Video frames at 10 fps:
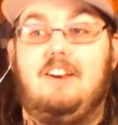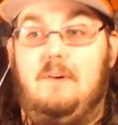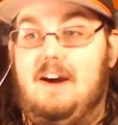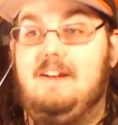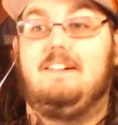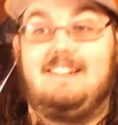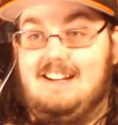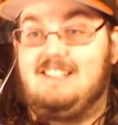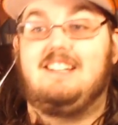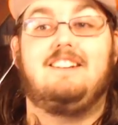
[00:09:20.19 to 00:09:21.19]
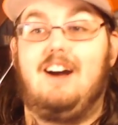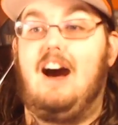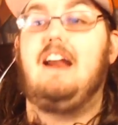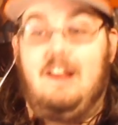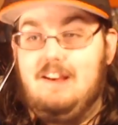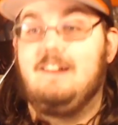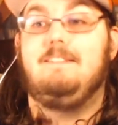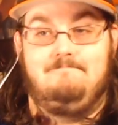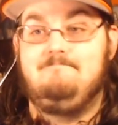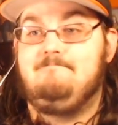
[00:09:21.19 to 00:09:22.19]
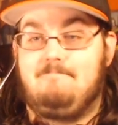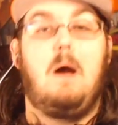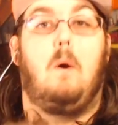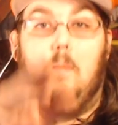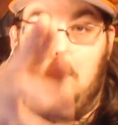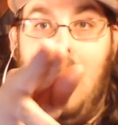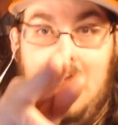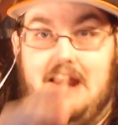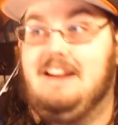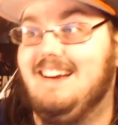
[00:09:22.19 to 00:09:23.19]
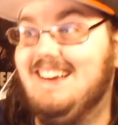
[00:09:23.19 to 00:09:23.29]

You know what? Daishinkan, Run!